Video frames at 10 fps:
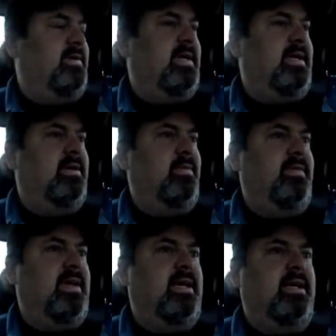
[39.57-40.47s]
right here.
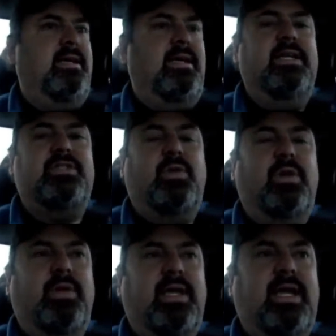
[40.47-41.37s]
We've got an
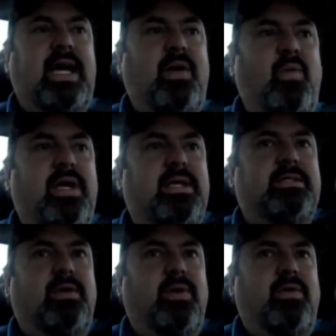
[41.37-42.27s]
escort. We got high
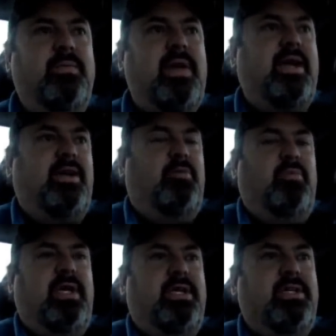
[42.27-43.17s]
winds going over the Mackinac
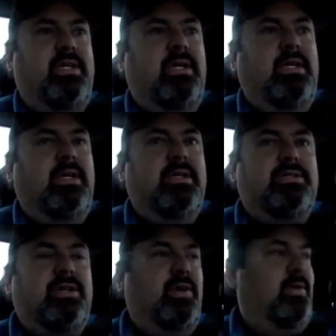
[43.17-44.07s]
Bridge.
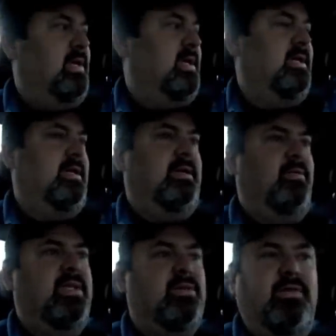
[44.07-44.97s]
So
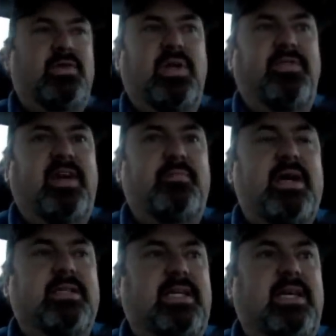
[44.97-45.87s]
uh, winds over 25
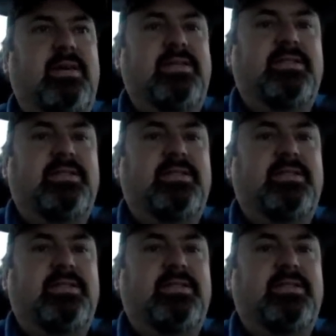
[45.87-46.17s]
miles an hour.